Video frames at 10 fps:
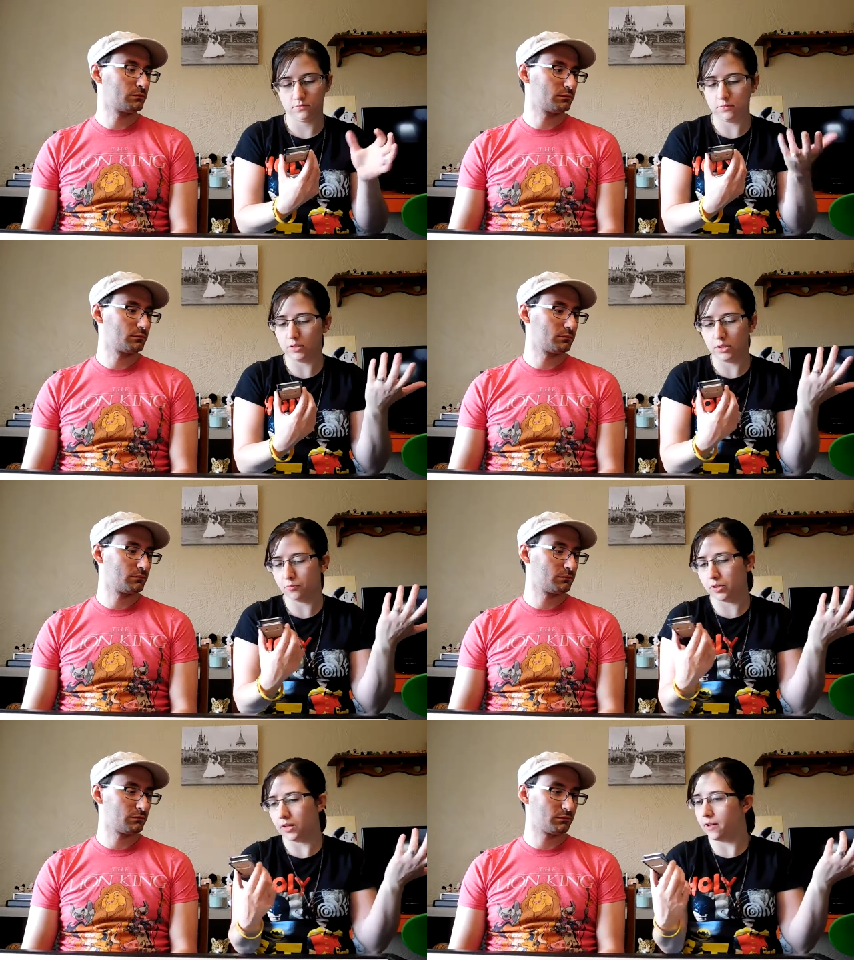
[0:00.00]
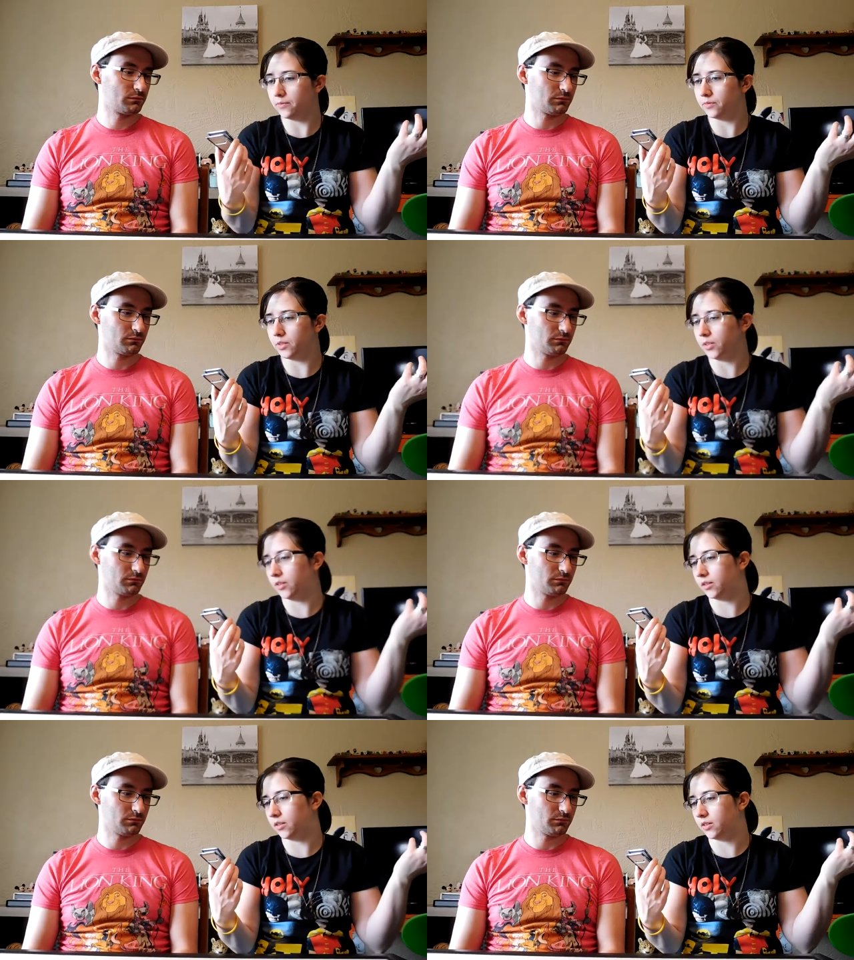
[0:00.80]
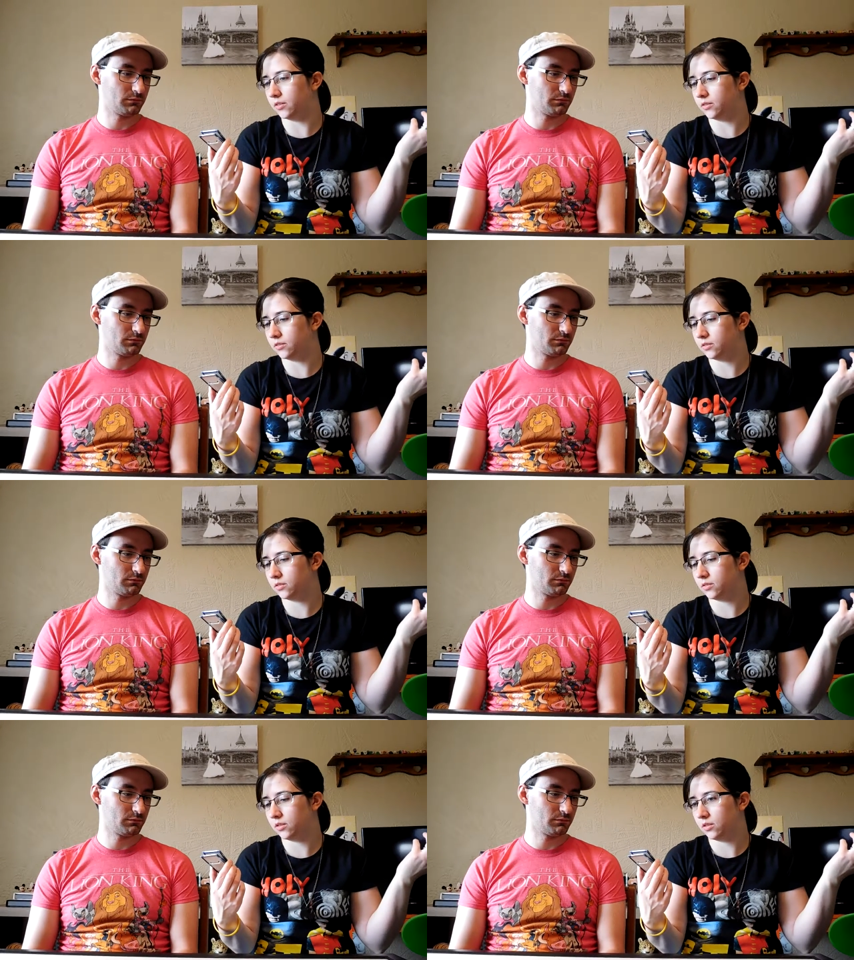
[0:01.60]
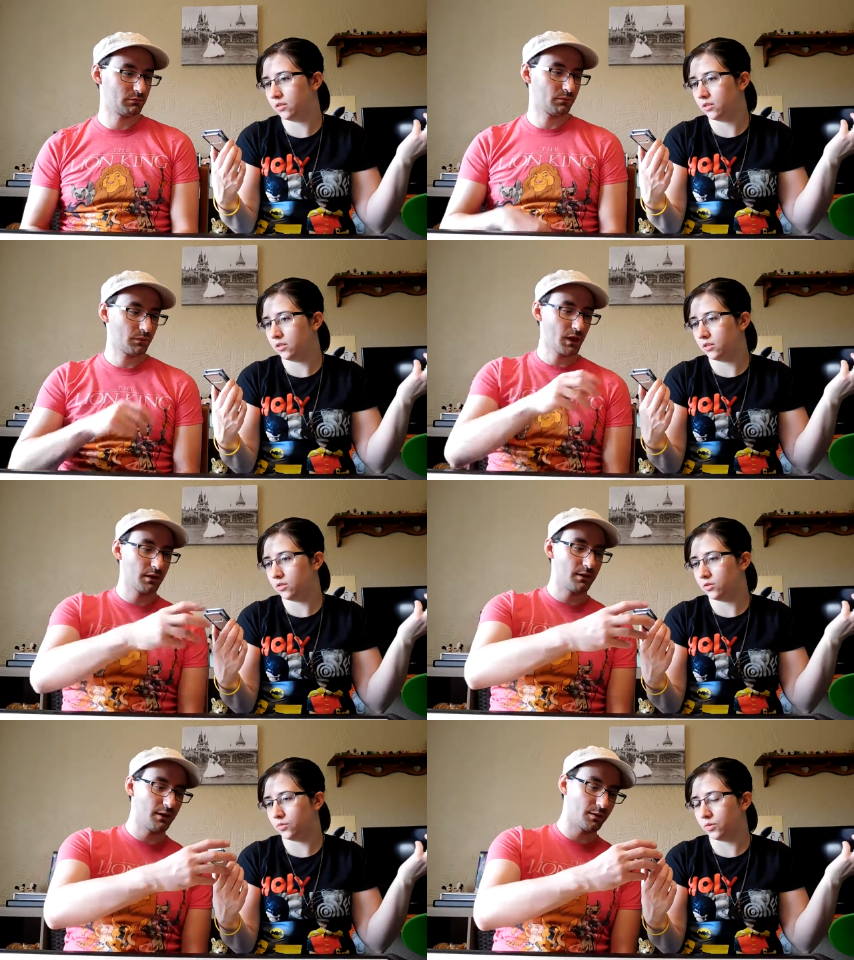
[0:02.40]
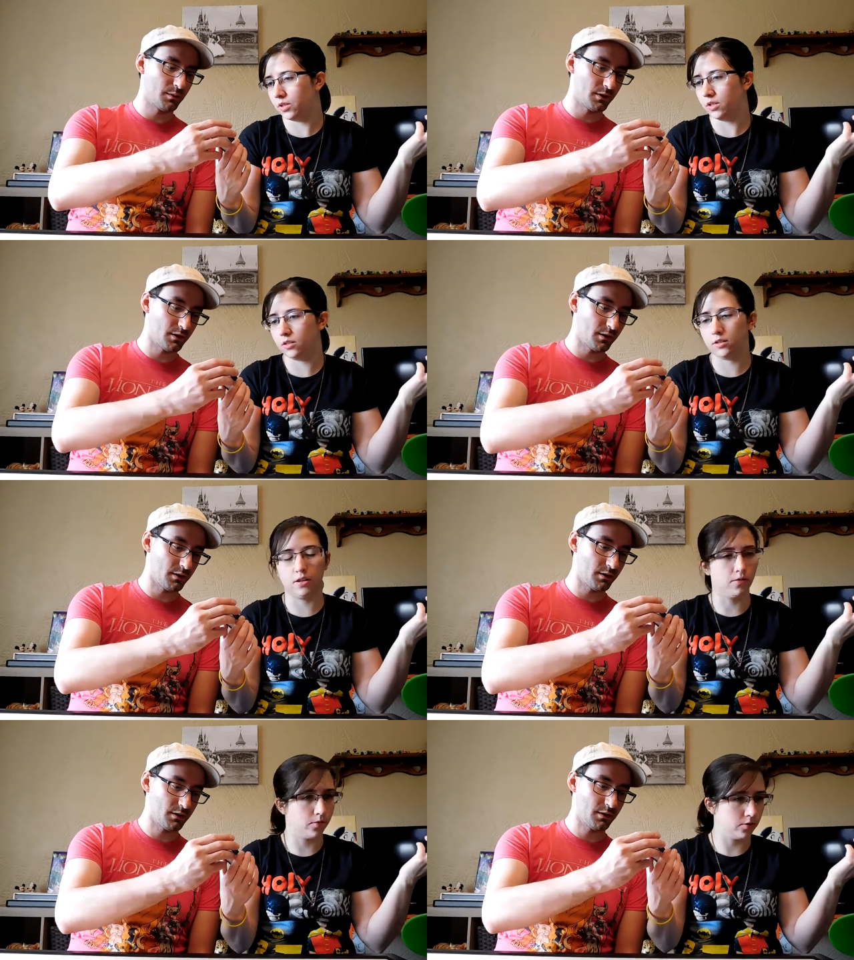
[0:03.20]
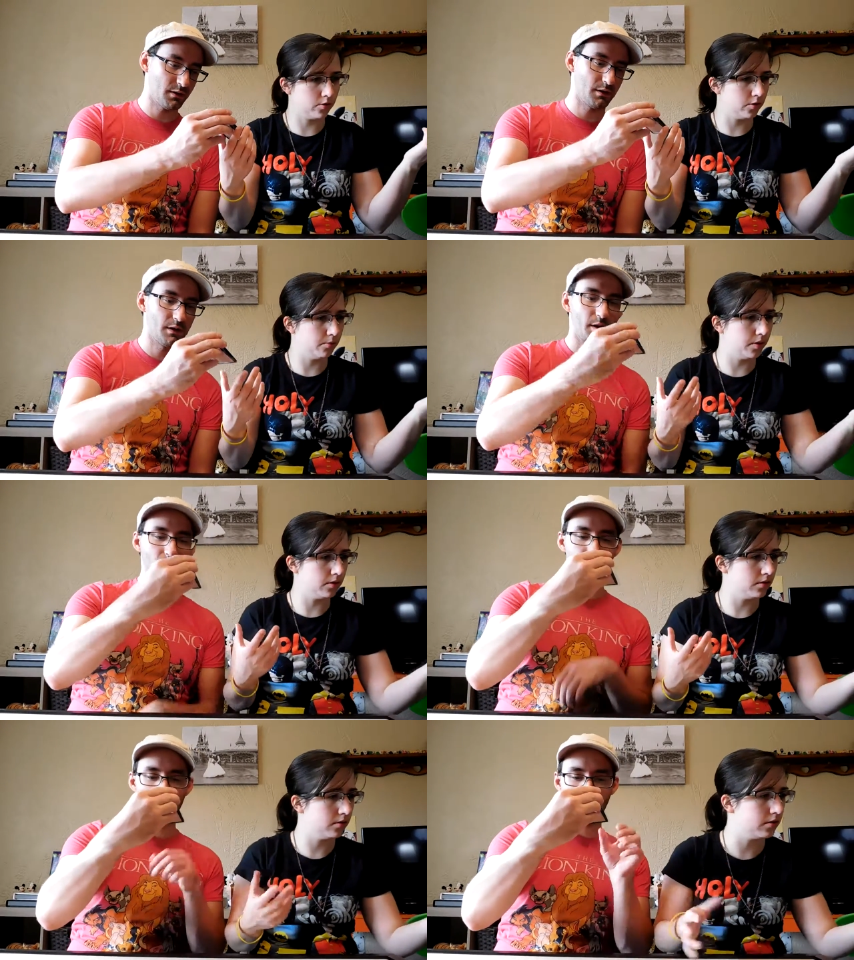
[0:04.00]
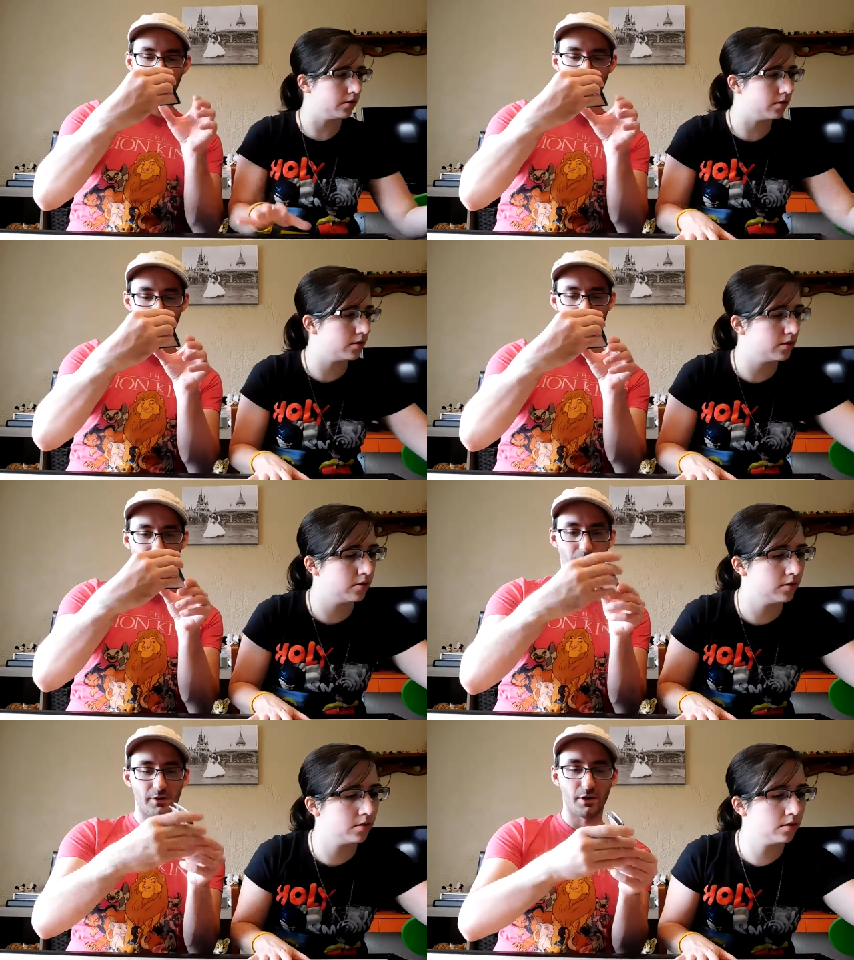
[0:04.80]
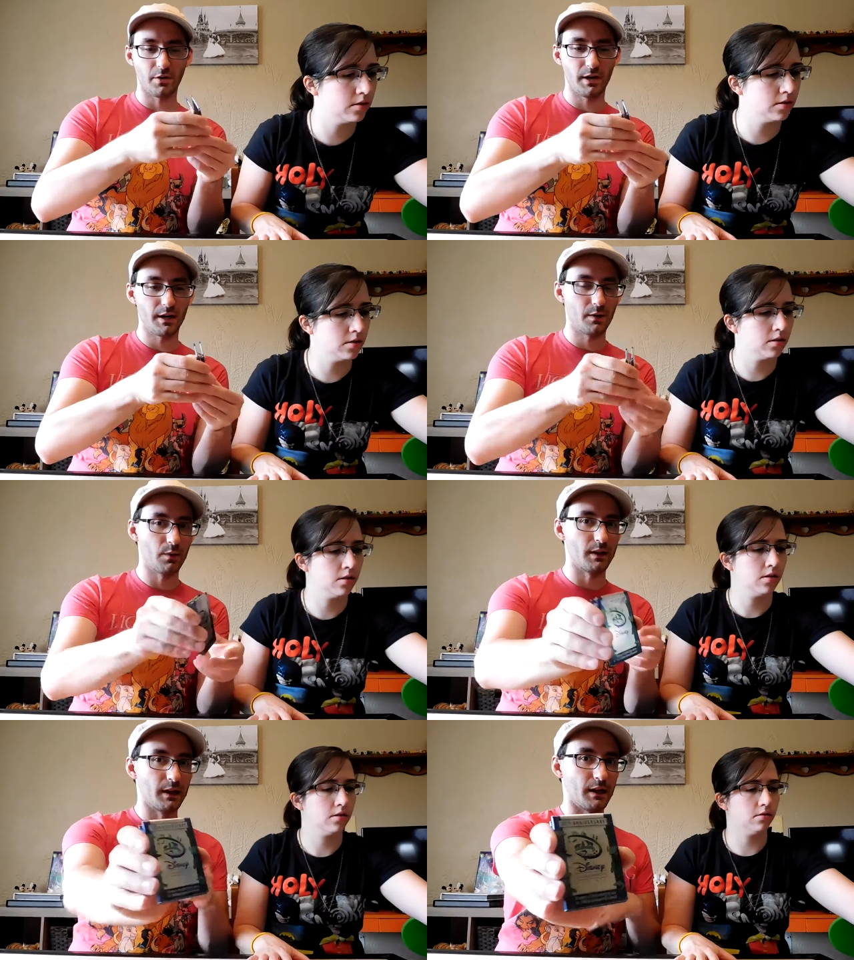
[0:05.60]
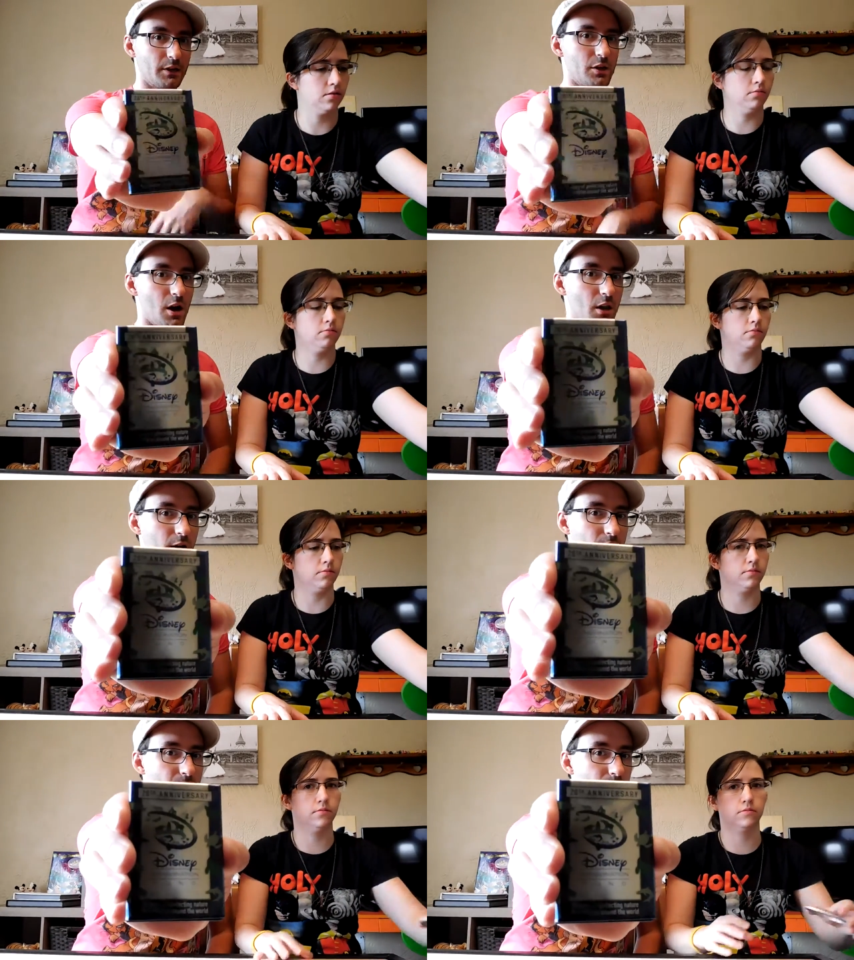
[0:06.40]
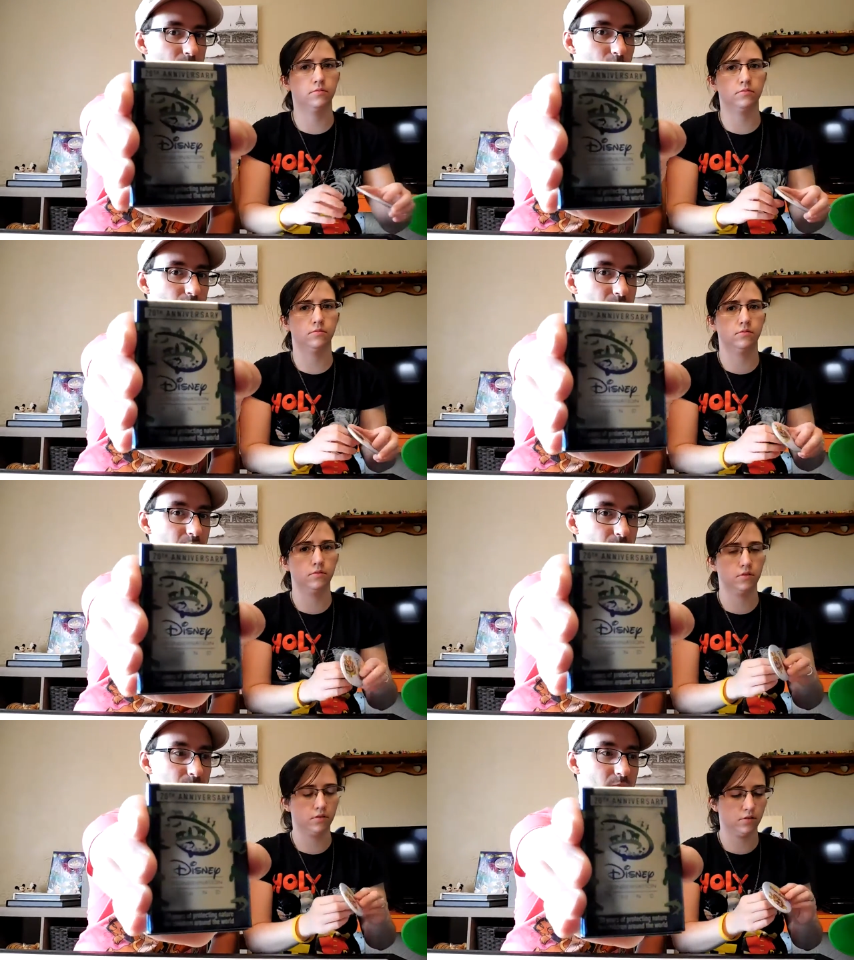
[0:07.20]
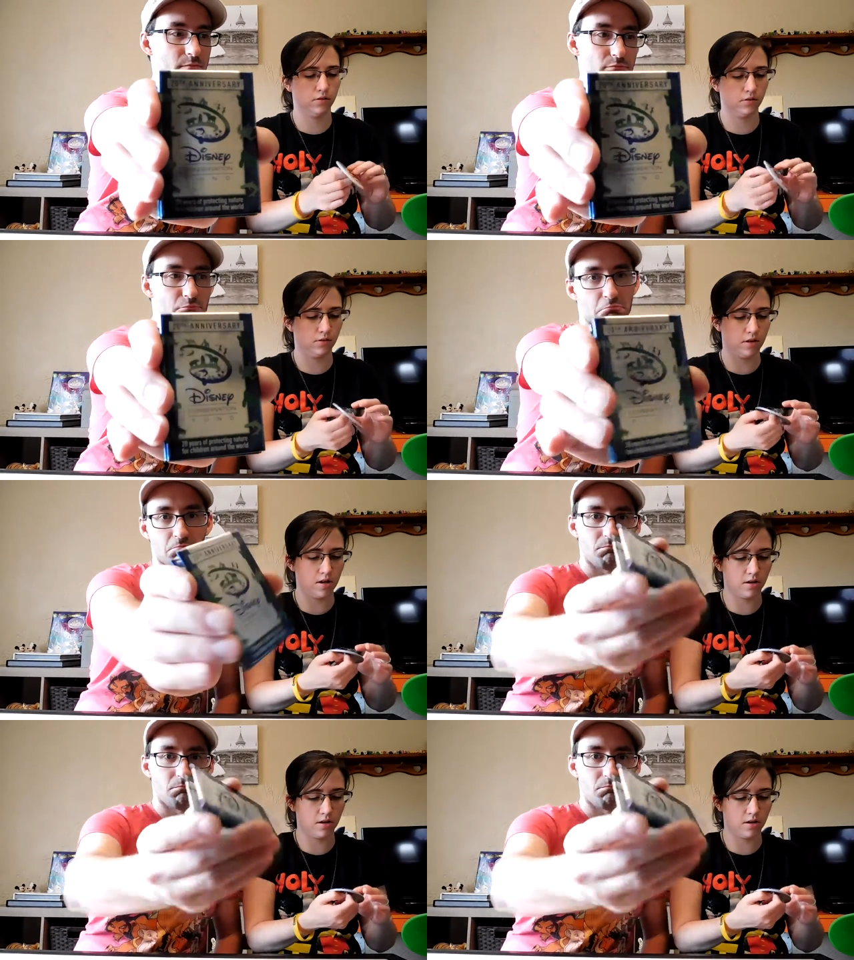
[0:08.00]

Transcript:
Speaker 1: And then we have the... Uh,
Speaker 2: These
Speaker 1: were anniversary buttons.
Speaker 2: These were for donating what, like a dollar at Animal Kingdom. Yeah.